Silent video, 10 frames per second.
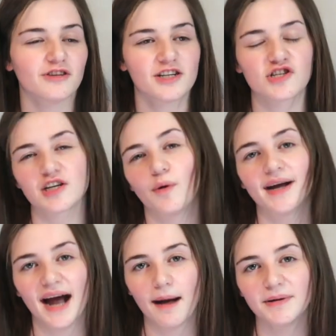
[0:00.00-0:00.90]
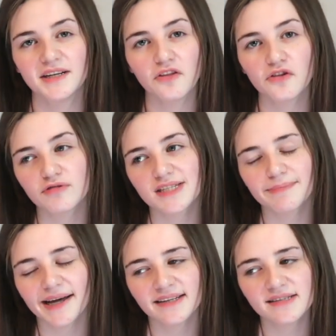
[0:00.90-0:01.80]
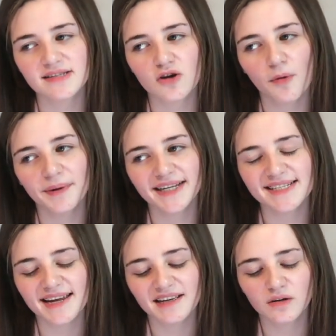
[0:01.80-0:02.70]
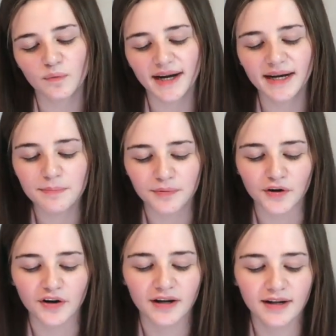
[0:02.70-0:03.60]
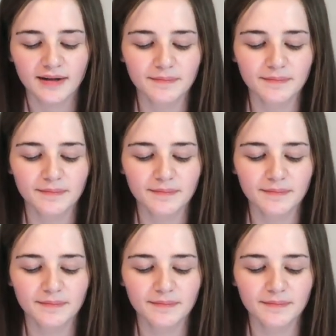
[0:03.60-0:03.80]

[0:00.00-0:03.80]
are actually quite happy that the wristbands are being taken away, but